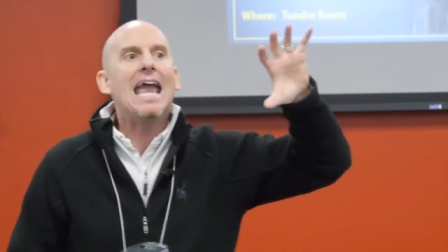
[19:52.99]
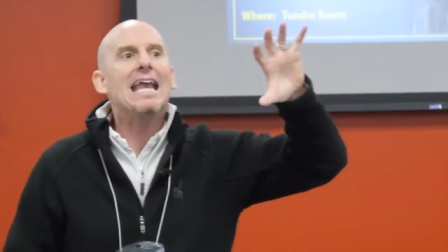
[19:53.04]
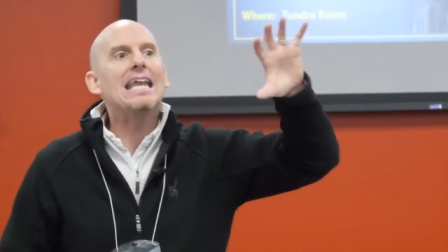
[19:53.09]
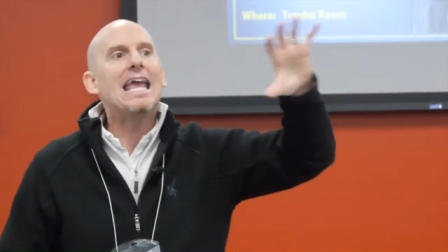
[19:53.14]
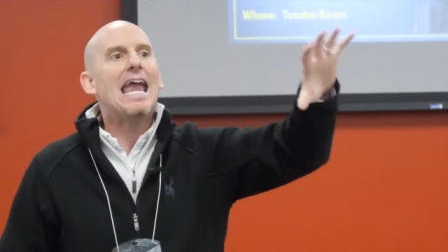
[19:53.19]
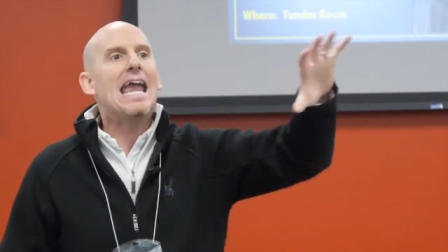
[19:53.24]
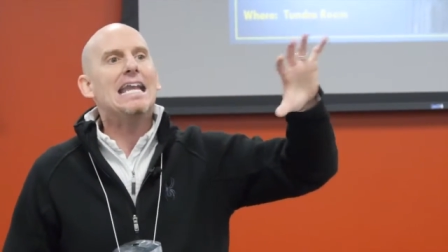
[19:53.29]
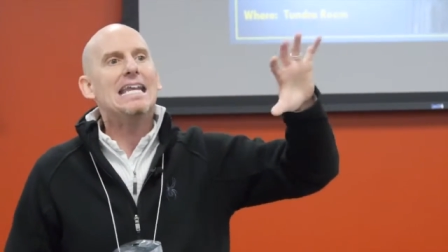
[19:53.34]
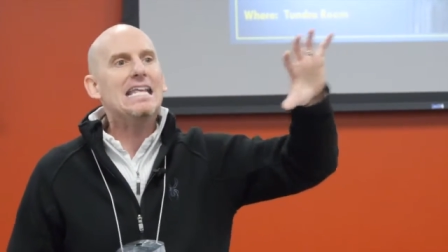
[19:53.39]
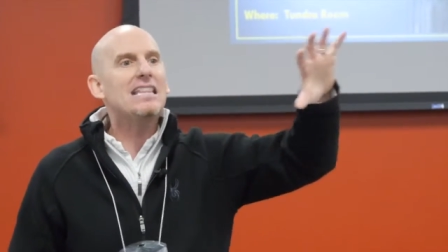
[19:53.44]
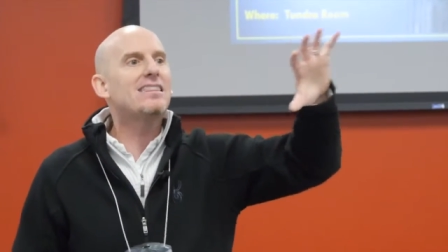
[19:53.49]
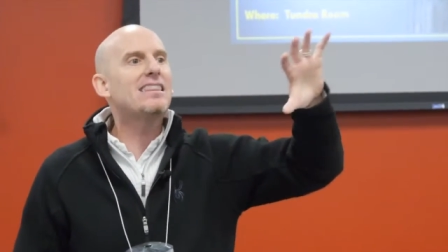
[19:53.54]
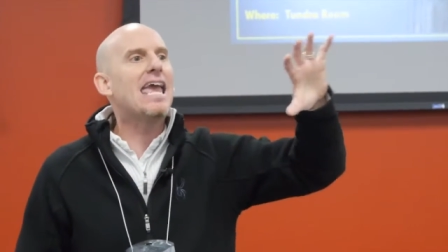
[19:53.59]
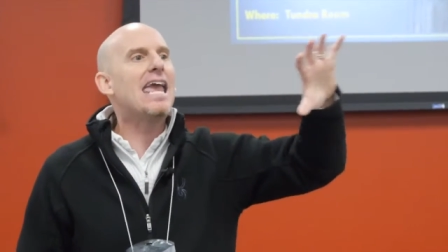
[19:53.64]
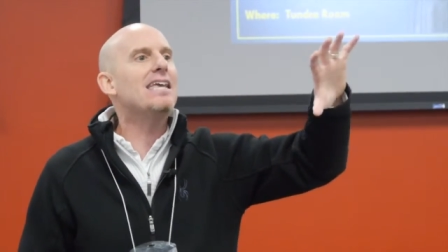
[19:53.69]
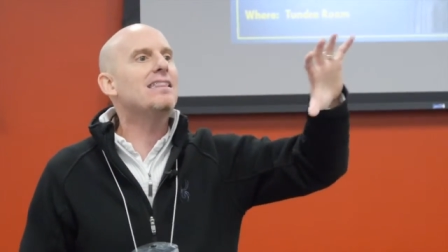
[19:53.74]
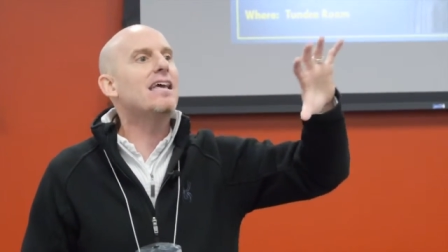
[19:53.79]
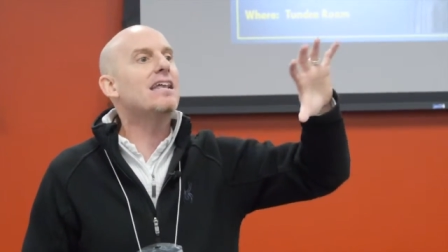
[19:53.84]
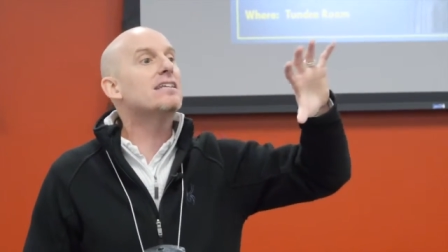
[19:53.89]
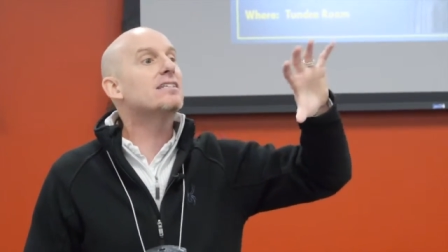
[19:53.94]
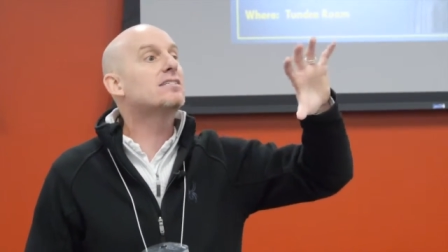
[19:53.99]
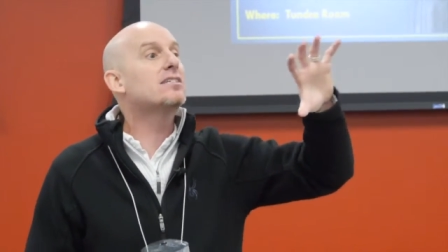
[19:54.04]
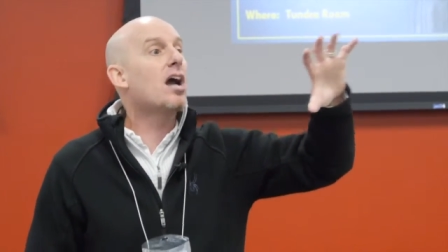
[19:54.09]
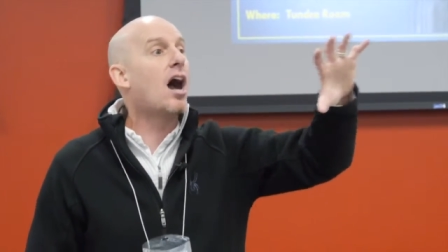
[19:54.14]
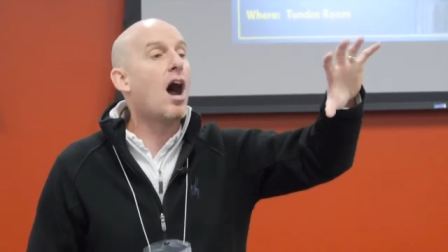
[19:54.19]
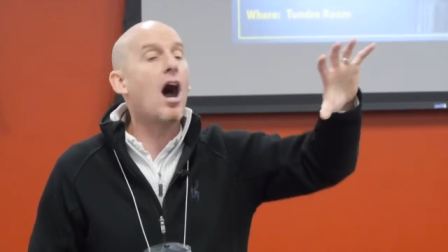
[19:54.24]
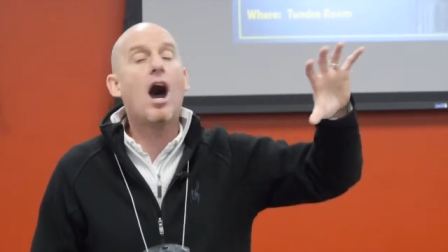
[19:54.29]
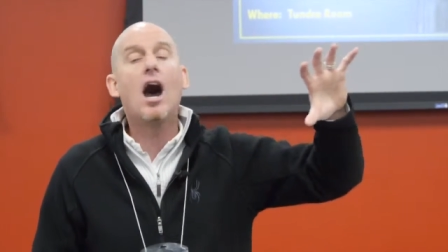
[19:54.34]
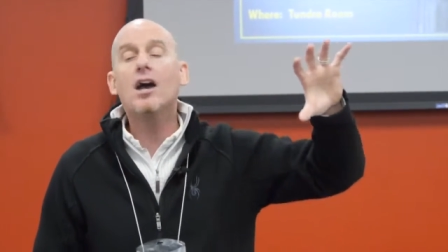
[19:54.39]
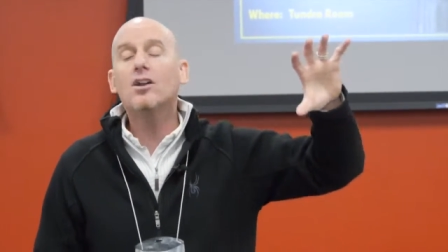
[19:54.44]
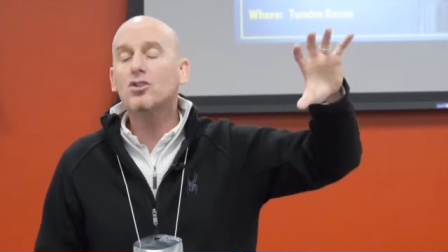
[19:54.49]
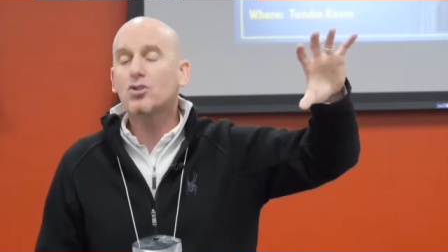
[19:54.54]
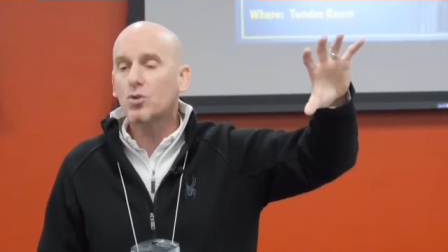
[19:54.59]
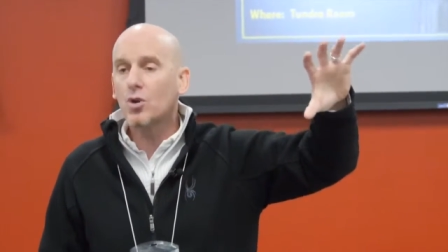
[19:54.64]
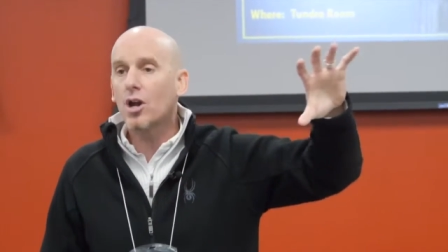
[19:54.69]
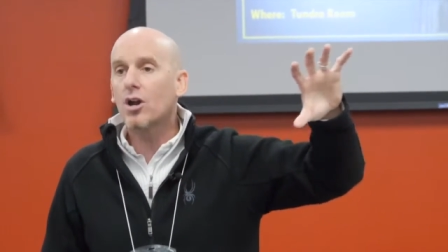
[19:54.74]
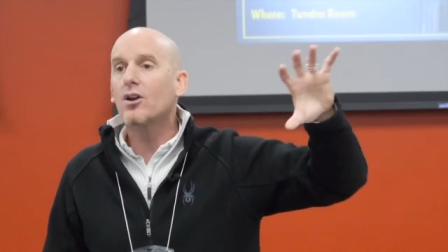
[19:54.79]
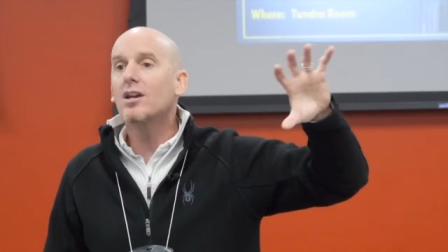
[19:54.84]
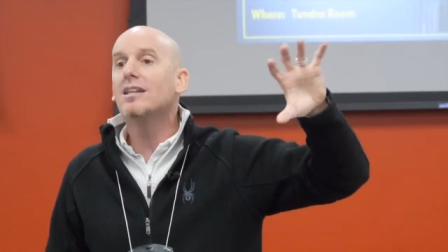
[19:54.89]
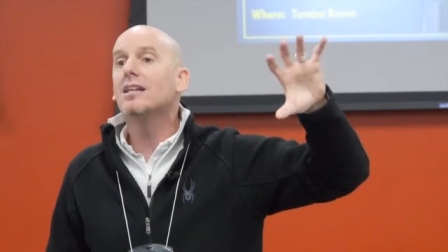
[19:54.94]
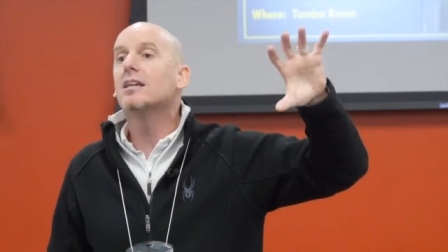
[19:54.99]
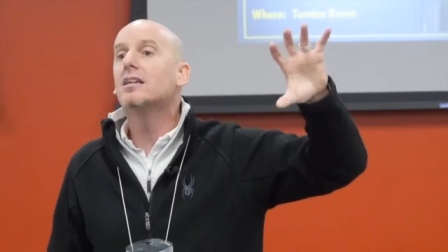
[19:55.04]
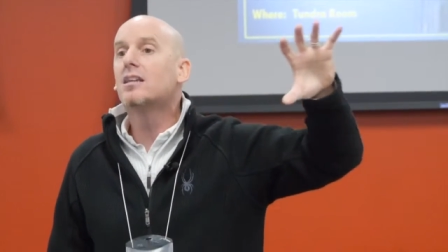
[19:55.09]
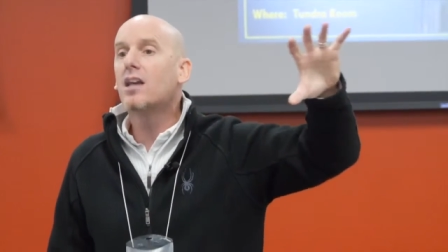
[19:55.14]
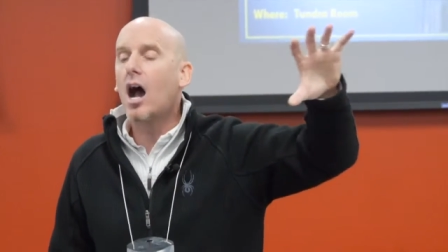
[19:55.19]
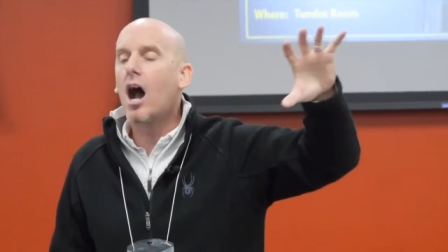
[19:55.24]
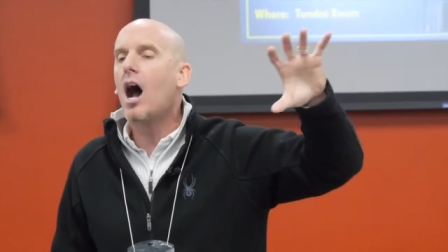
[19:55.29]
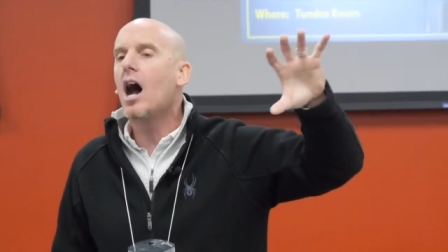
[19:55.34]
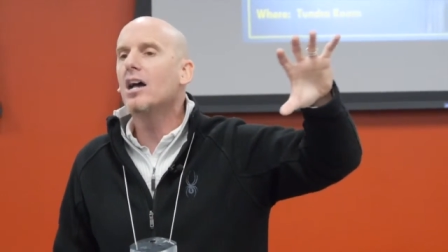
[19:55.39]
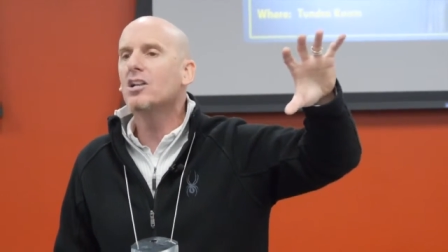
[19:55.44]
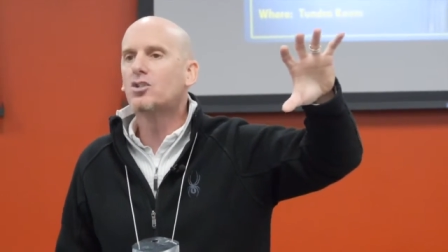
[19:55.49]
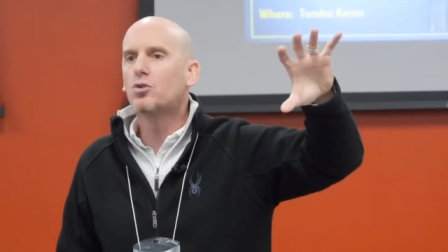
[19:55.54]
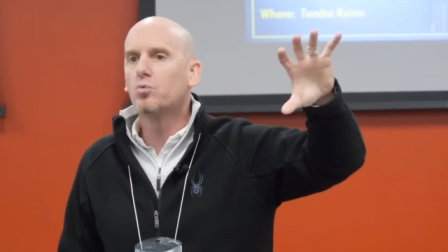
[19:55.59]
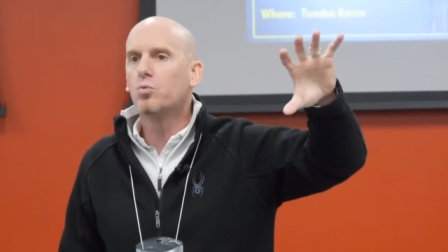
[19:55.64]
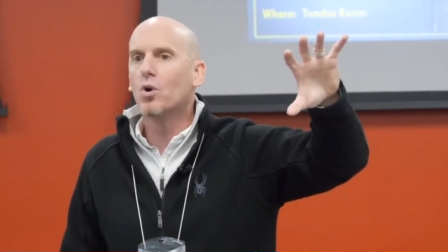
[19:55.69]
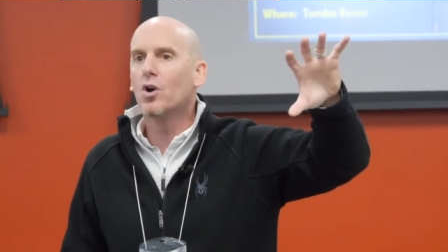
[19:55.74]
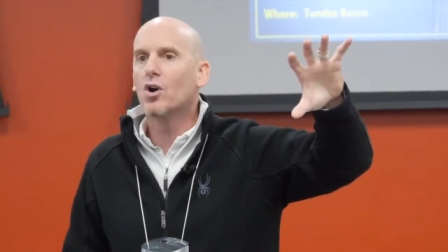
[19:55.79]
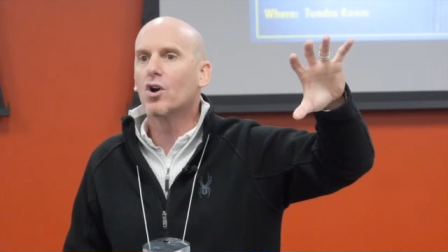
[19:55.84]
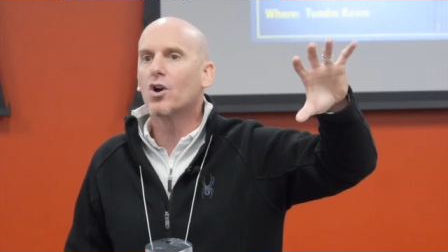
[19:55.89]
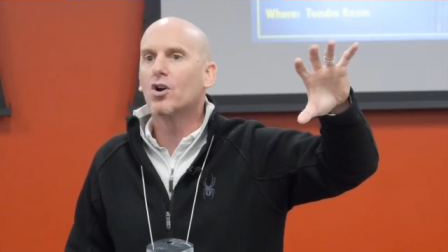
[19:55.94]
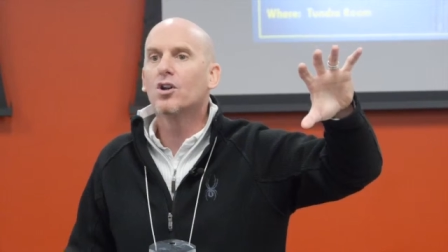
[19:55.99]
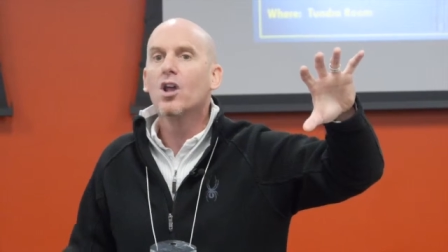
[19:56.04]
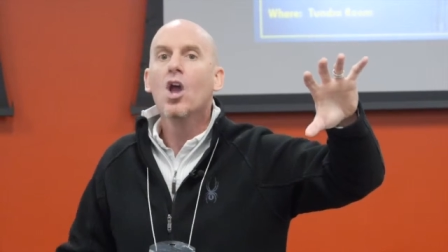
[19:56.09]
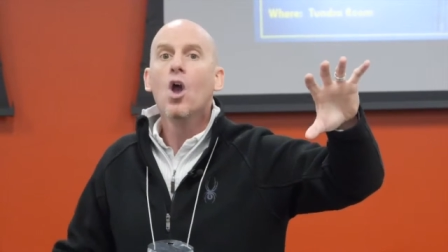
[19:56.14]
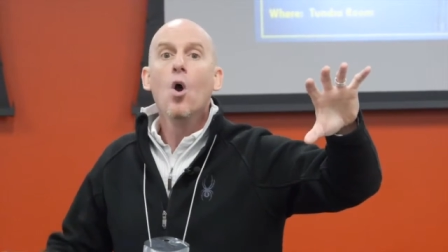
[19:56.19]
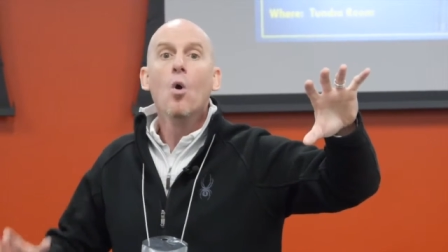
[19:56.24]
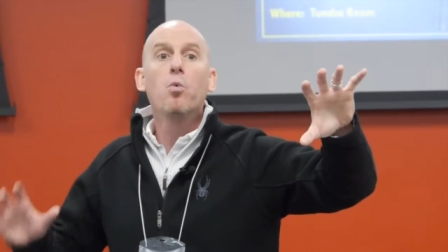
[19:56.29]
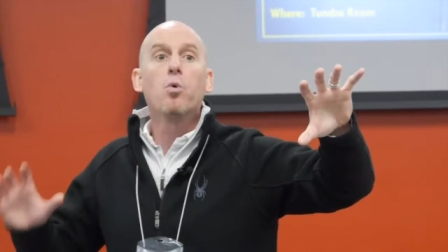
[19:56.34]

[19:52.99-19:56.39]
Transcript: and anything that is contrary to God's word,